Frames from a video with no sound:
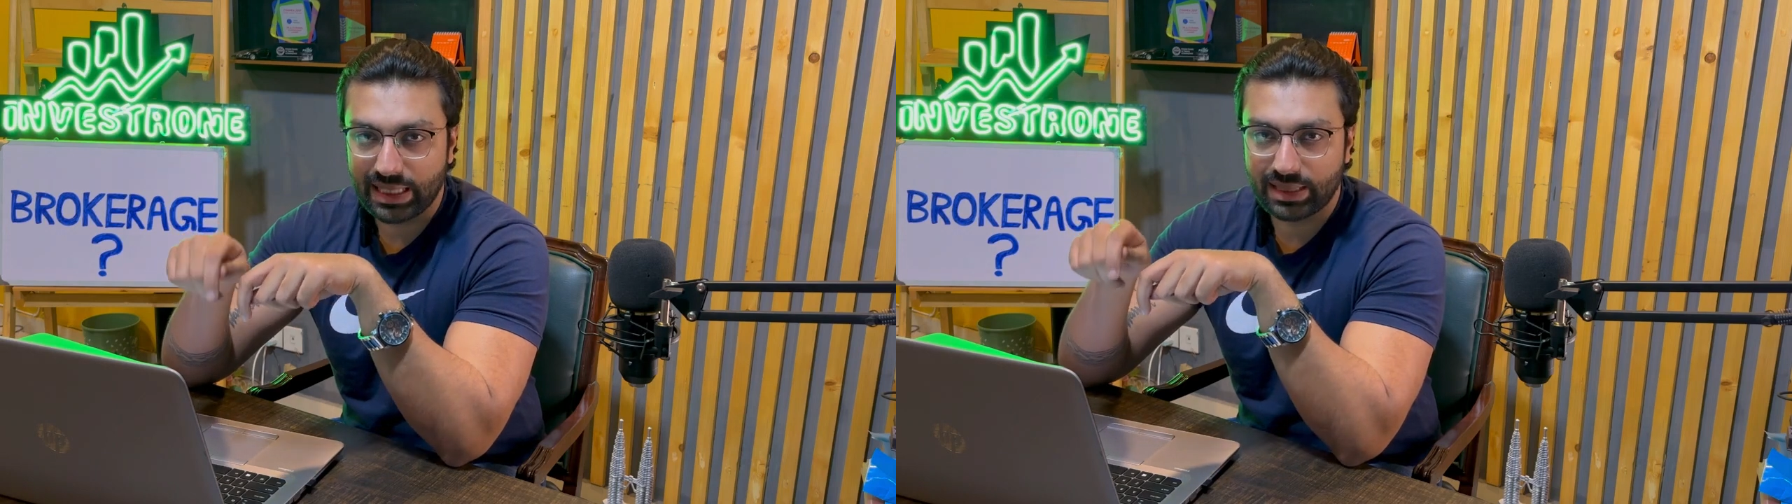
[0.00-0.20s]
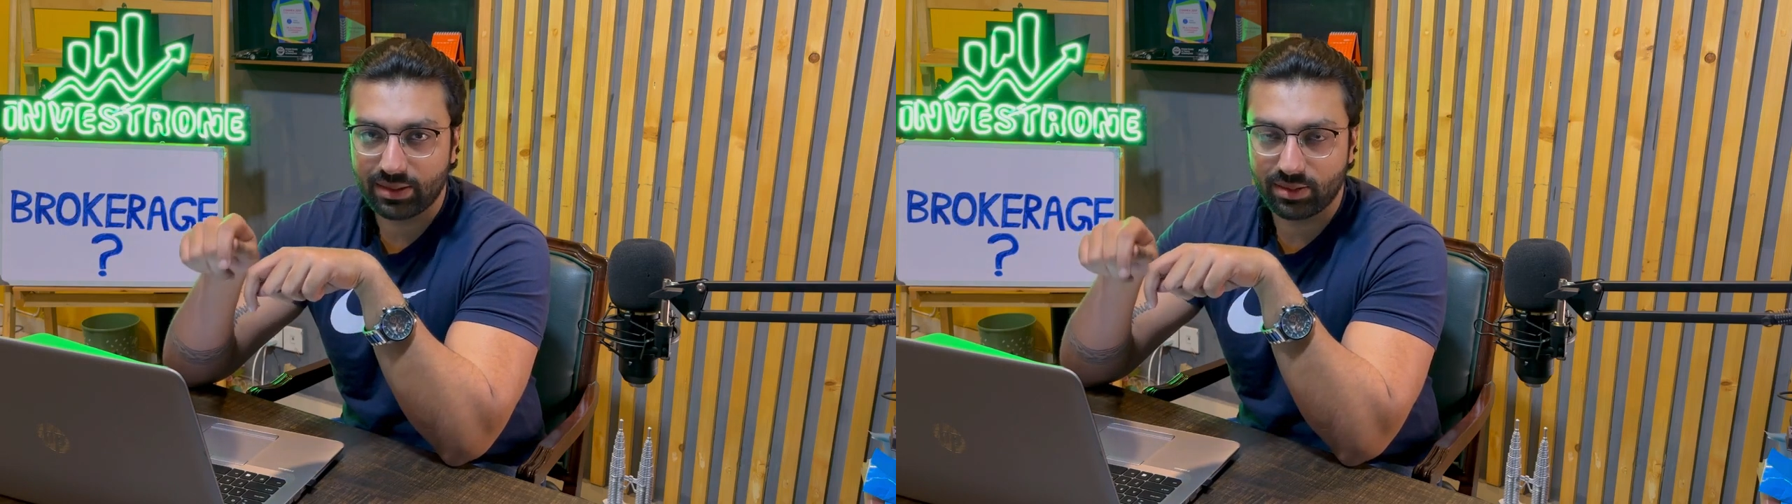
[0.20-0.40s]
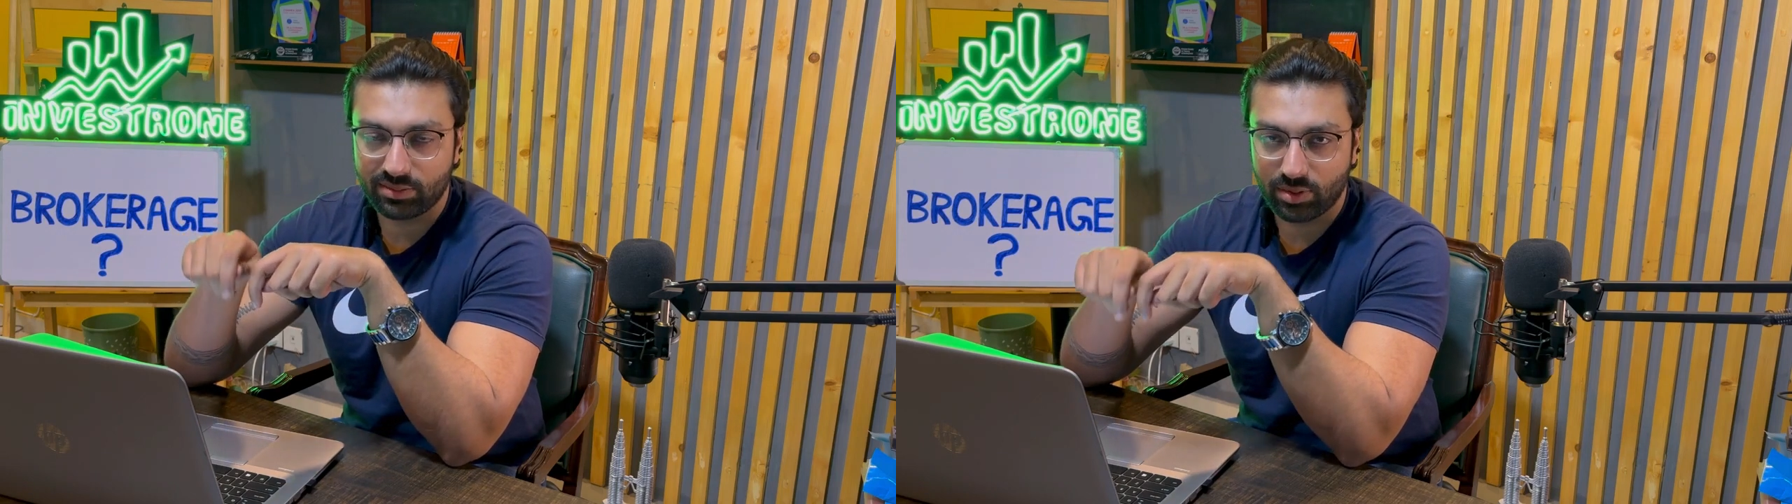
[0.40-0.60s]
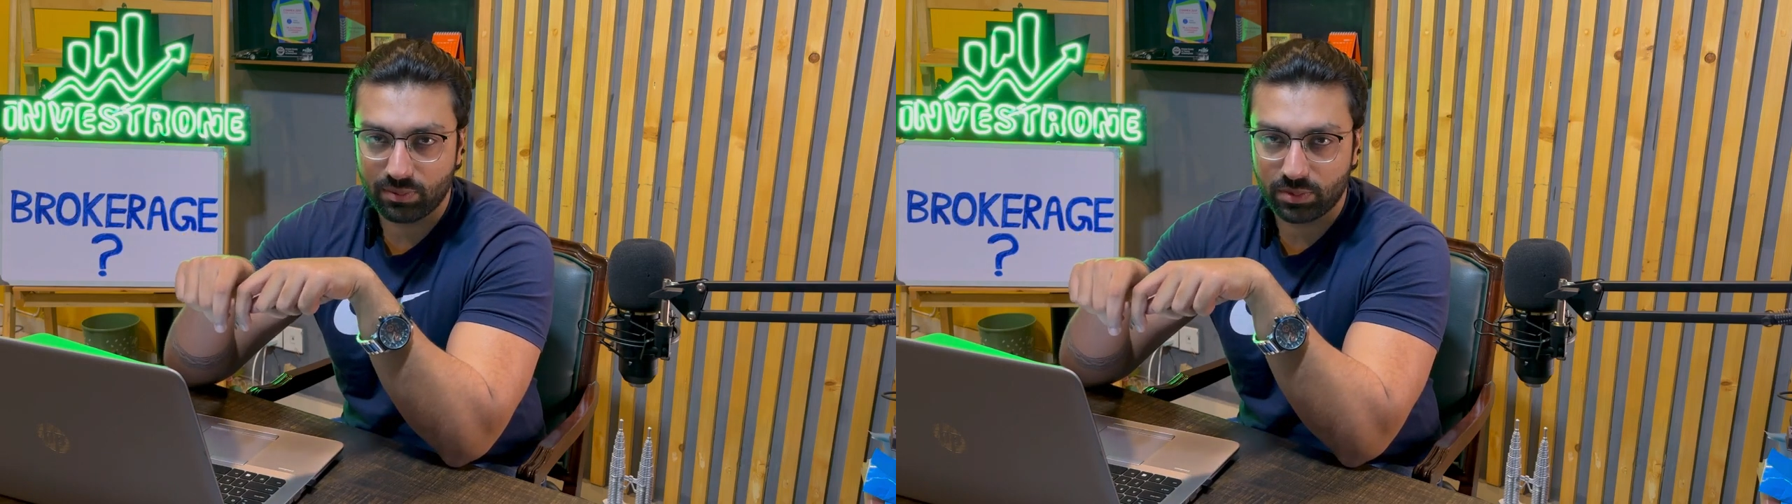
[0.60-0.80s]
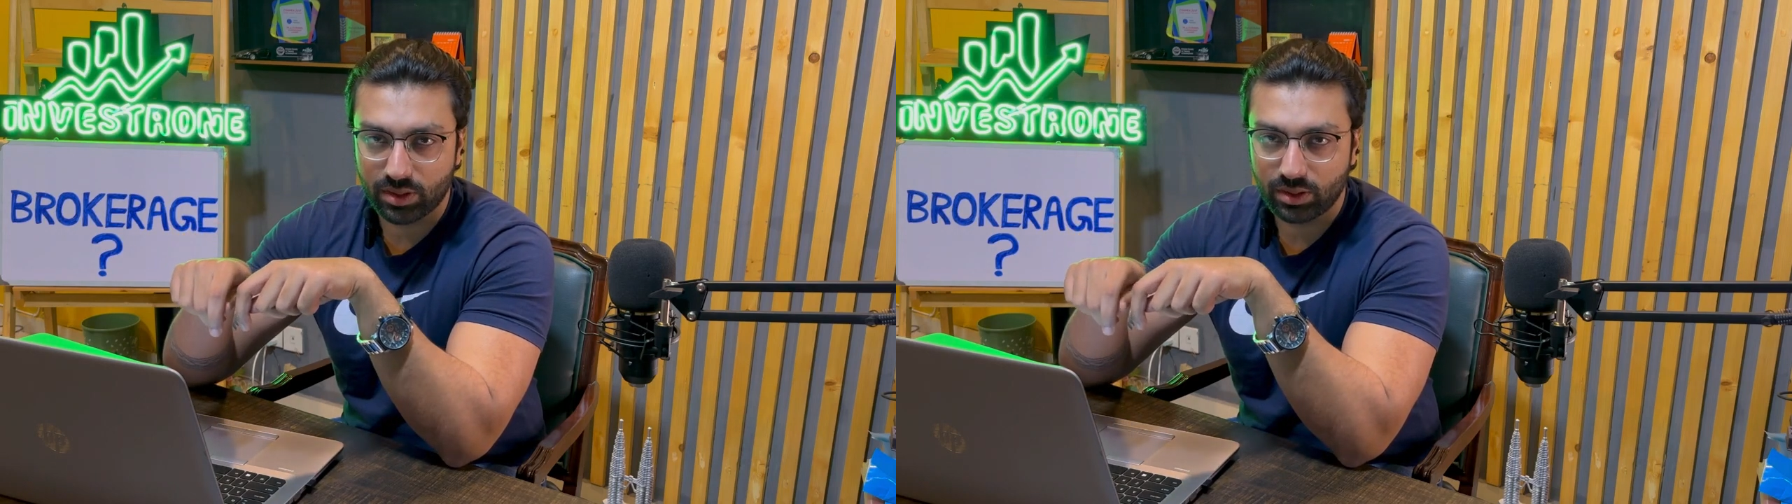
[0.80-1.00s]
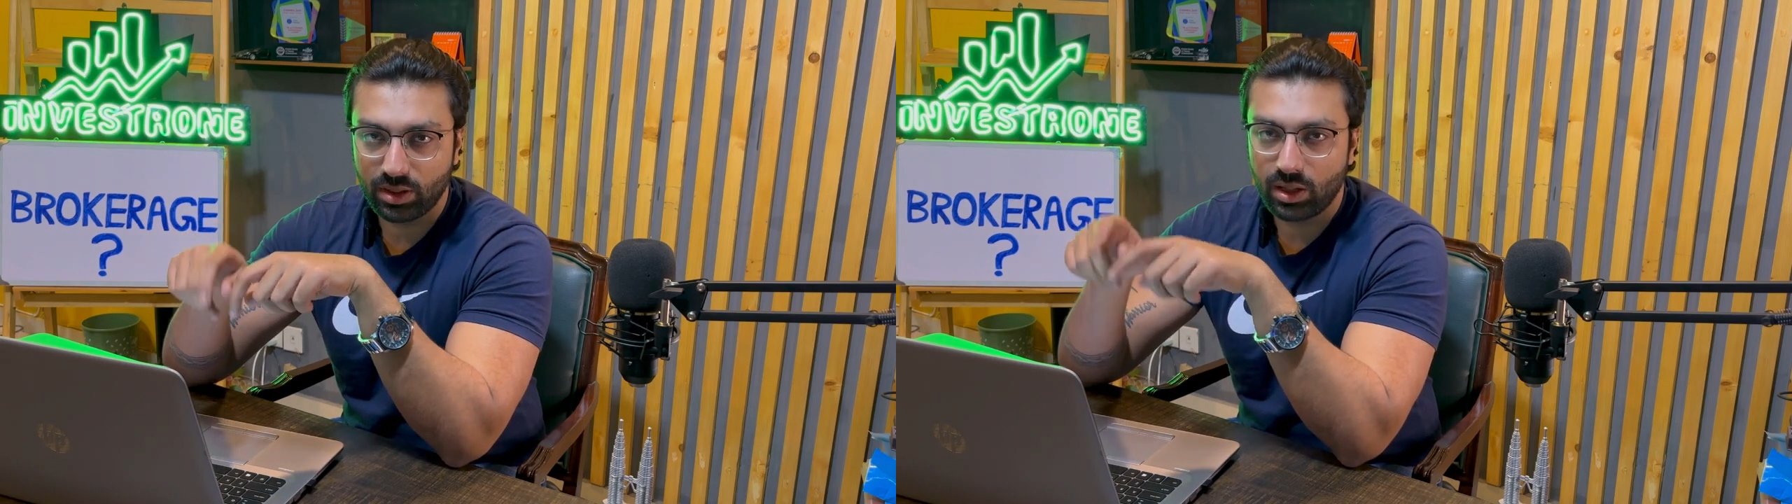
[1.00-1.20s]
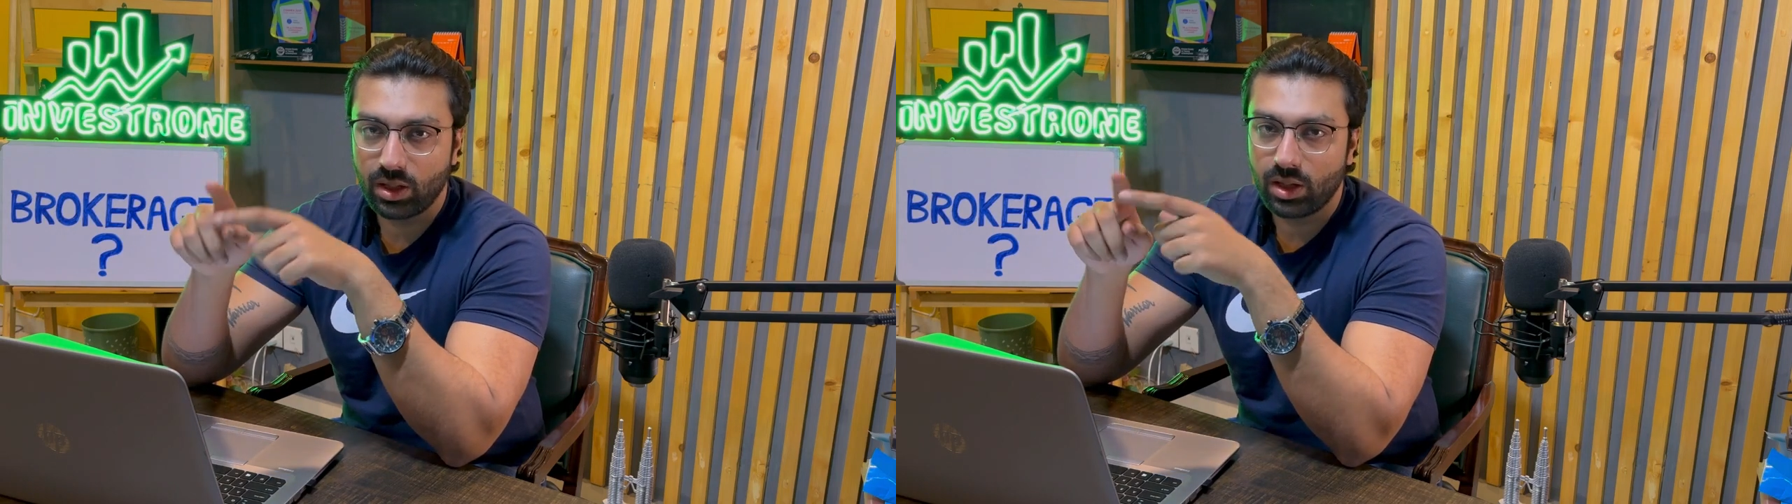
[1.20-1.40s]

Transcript: in the description.